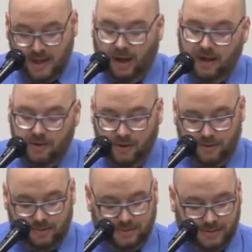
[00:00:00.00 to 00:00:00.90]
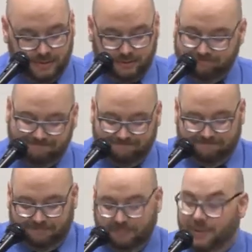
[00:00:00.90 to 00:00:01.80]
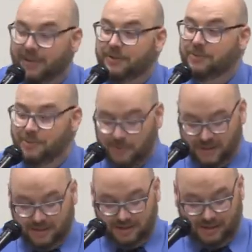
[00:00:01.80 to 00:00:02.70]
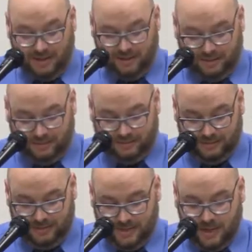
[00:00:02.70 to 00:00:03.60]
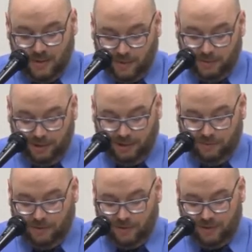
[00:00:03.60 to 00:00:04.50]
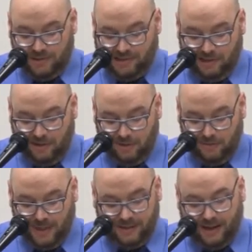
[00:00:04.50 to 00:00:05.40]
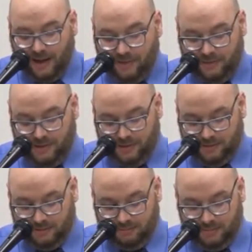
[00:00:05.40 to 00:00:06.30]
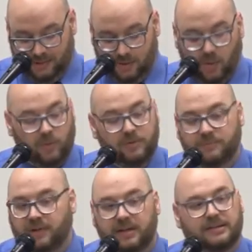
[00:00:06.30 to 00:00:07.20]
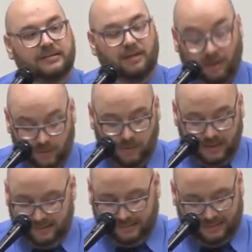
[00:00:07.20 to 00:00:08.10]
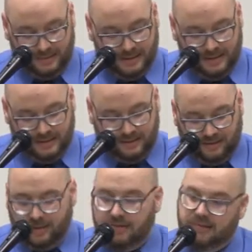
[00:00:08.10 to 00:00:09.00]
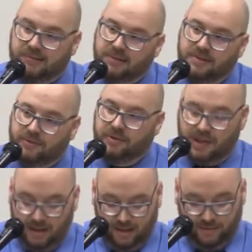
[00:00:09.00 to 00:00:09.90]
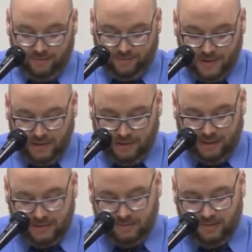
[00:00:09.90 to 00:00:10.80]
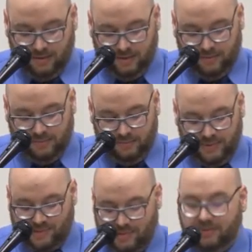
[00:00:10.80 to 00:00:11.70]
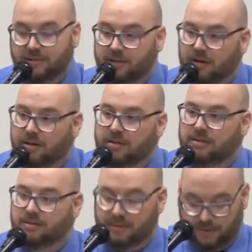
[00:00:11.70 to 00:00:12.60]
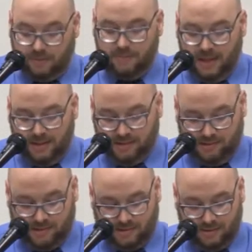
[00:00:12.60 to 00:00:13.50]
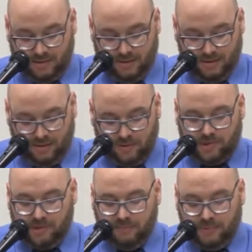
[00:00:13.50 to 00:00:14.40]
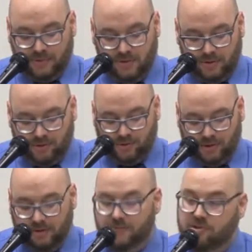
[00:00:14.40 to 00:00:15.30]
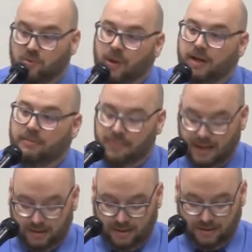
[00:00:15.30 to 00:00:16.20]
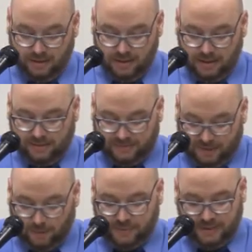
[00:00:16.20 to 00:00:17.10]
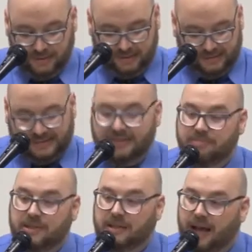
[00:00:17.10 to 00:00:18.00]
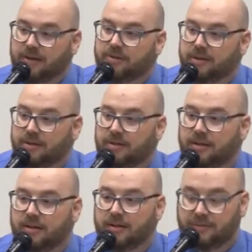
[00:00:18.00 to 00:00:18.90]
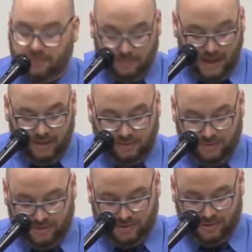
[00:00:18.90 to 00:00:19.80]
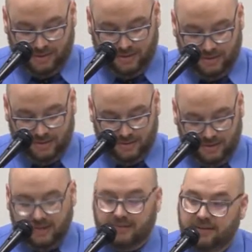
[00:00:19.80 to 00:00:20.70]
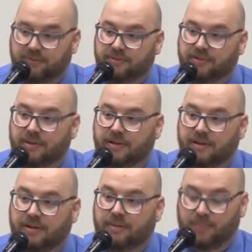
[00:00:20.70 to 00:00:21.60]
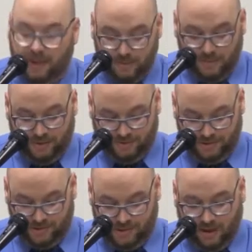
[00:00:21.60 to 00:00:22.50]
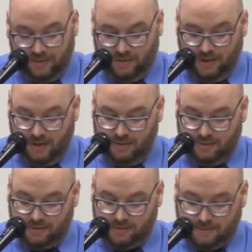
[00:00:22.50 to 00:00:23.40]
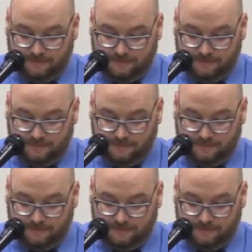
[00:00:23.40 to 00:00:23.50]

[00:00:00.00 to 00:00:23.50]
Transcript: I know, but I don't know what to say. What I'm looking for is here by the coffee and cornflakes, always that there is another cave, lit but still dark like remains, or simple inertia of a swaying body sculpted to simulacra from ashes as if by a mother's heavy hands.